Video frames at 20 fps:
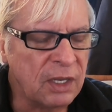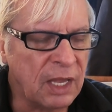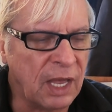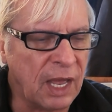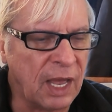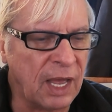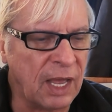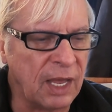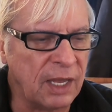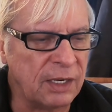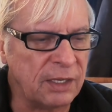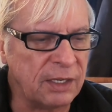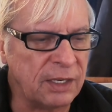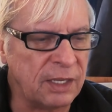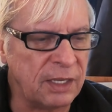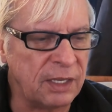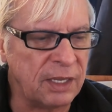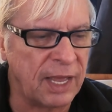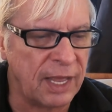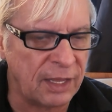and
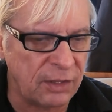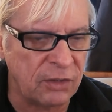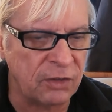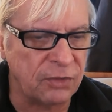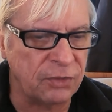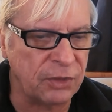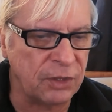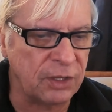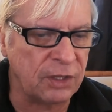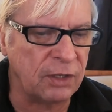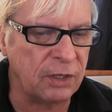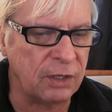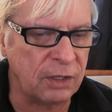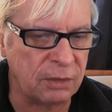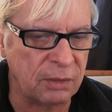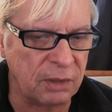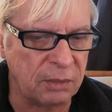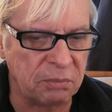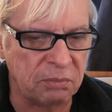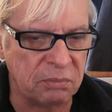he ended
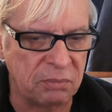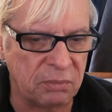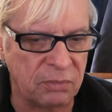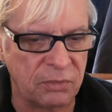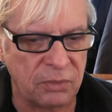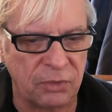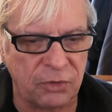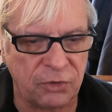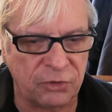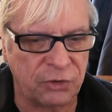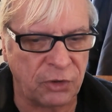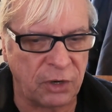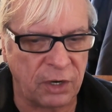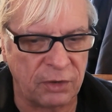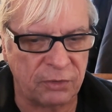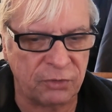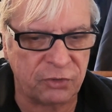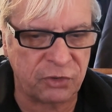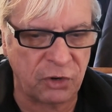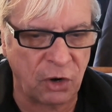the sort
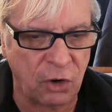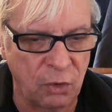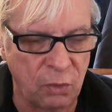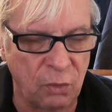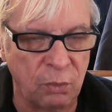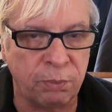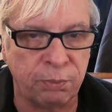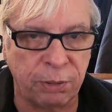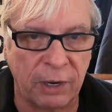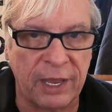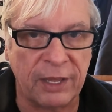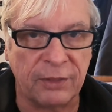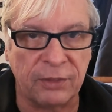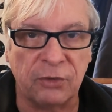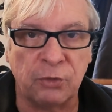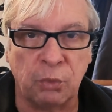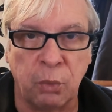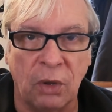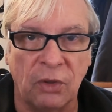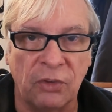of show playing
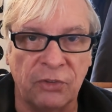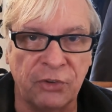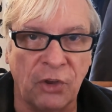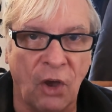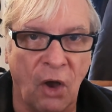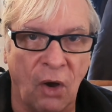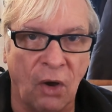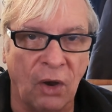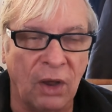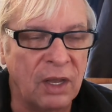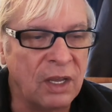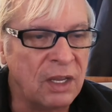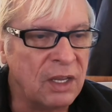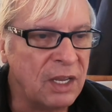this one song.